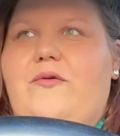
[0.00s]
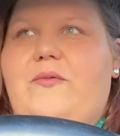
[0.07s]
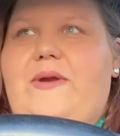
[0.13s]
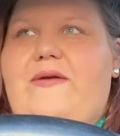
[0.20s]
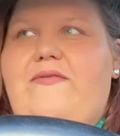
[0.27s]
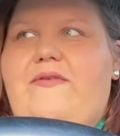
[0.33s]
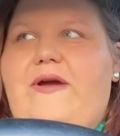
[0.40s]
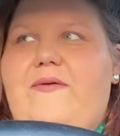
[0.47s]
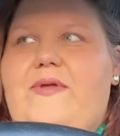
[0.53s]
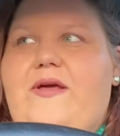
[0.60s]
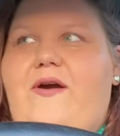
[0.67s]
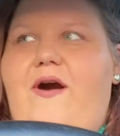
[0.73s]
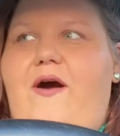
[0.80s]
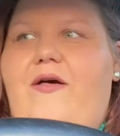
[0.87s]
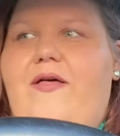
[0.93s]
whatever I want
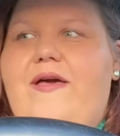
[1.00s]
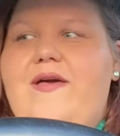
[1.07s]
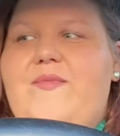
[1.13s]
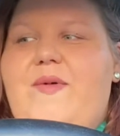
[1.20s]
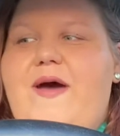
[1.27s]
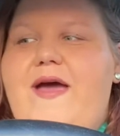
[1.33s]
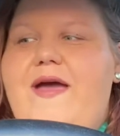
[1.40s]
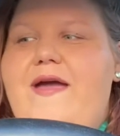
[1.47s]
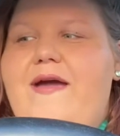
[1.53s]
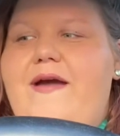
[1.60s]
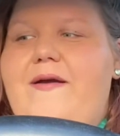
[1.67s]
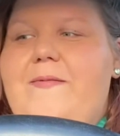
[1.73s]
to call it. But